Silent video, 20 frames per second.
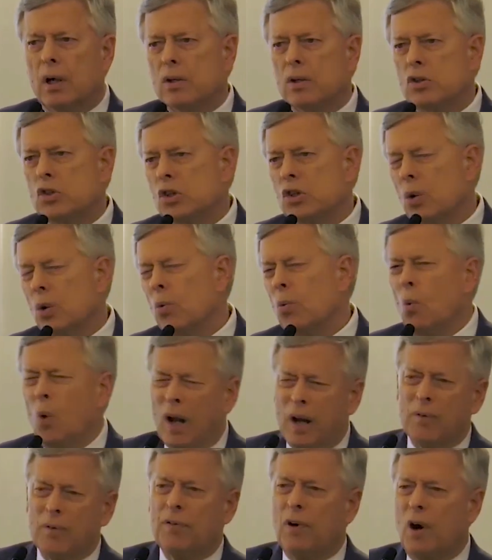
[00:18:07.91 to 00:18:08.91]
So
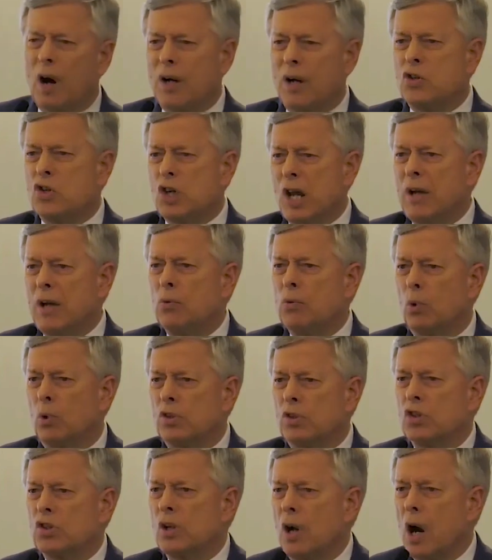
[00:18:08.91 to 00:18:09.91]
one of our general
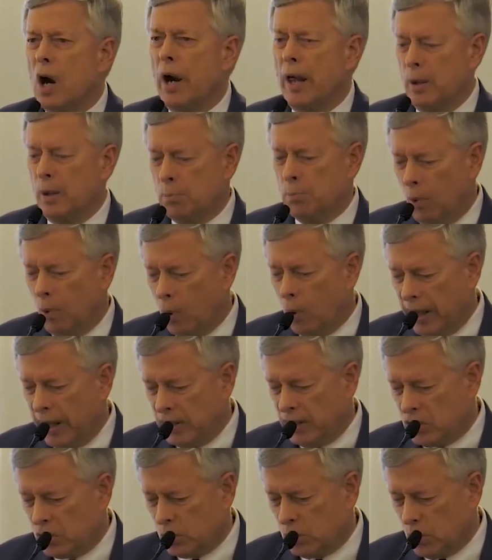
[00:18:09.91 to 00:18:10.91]
starting
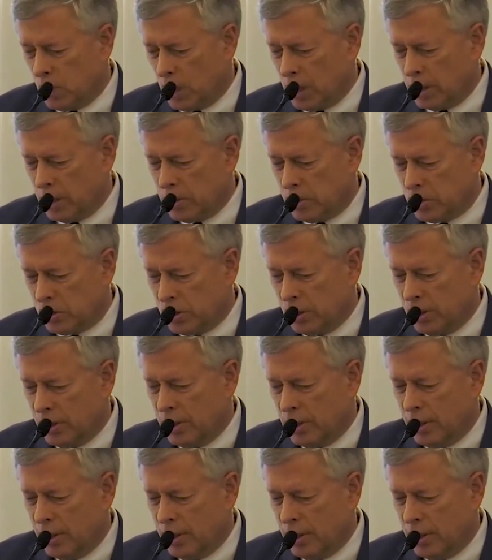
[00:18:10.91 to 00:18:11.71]
points was